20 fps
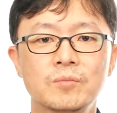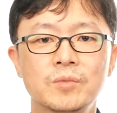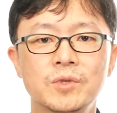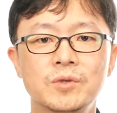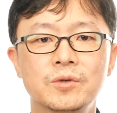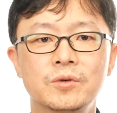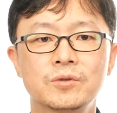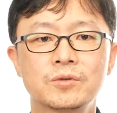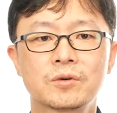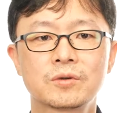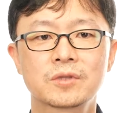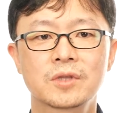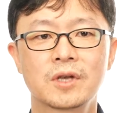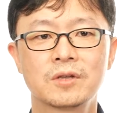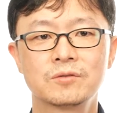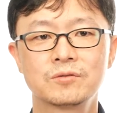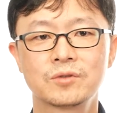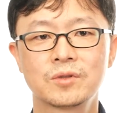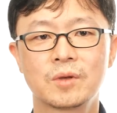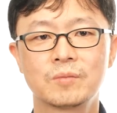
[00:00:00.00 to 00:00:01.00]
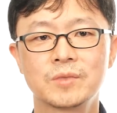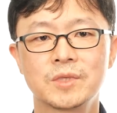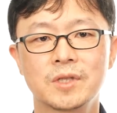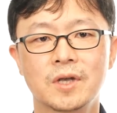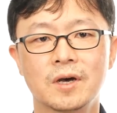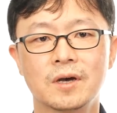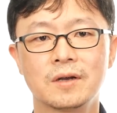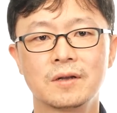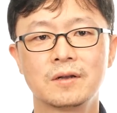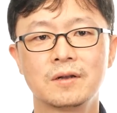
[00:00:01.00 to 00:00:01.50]
So if
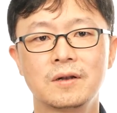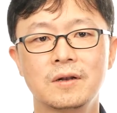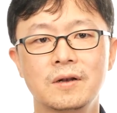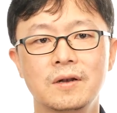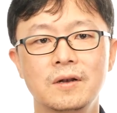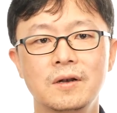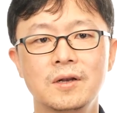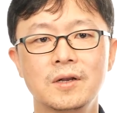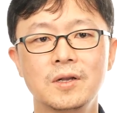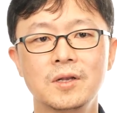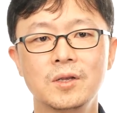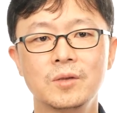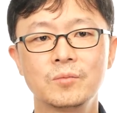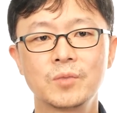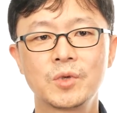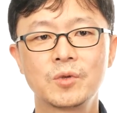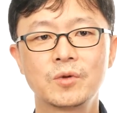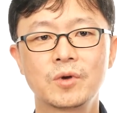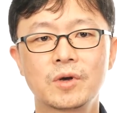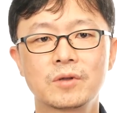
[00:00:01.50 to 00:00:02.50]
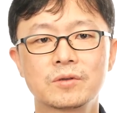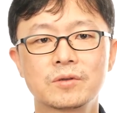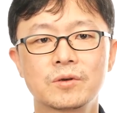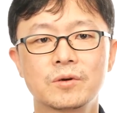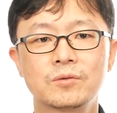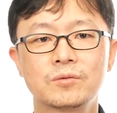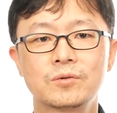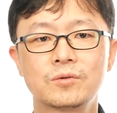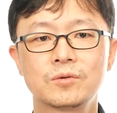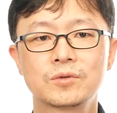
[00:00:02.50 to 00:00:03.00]
necessary, we
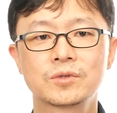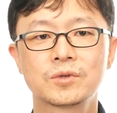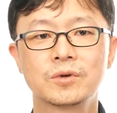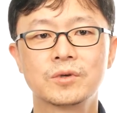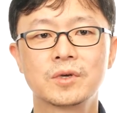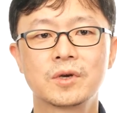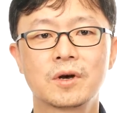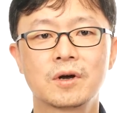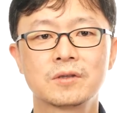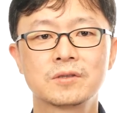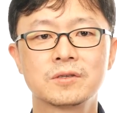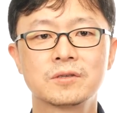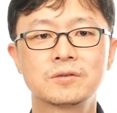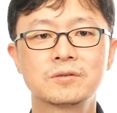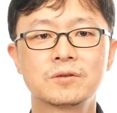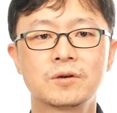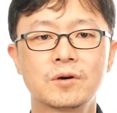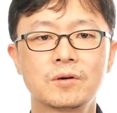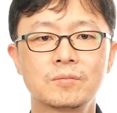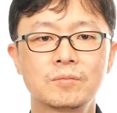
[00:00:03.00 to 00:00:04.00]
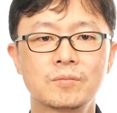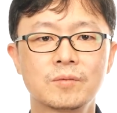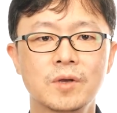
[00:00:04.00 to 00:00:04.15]
were able to